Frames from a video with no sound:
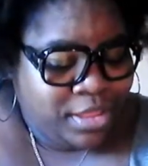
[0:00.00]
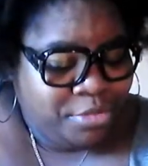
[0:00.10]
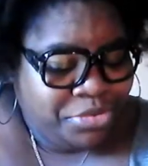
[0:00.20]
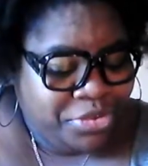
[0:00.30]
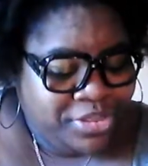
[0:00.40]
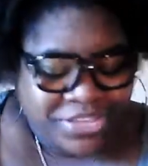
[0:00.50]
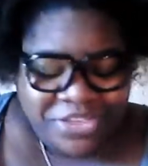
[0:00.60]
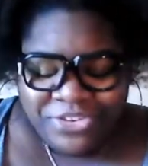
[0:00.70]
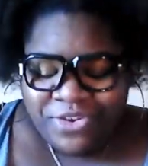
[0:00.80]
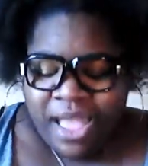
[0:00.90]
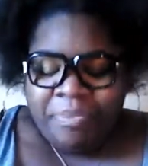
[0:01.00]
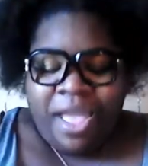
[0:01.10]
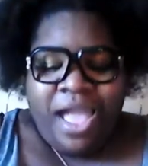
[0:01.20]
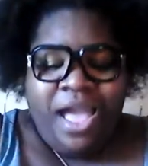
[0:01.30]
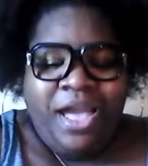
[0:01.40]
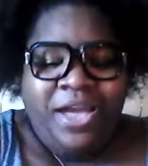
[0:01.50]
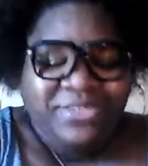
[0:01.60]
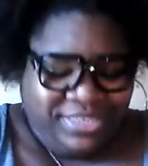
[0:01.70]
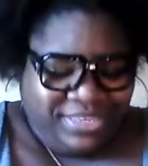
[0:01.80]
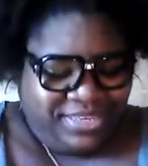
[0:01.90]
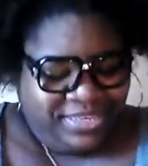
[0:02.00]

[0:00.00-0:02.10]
Beauty School Dropouts!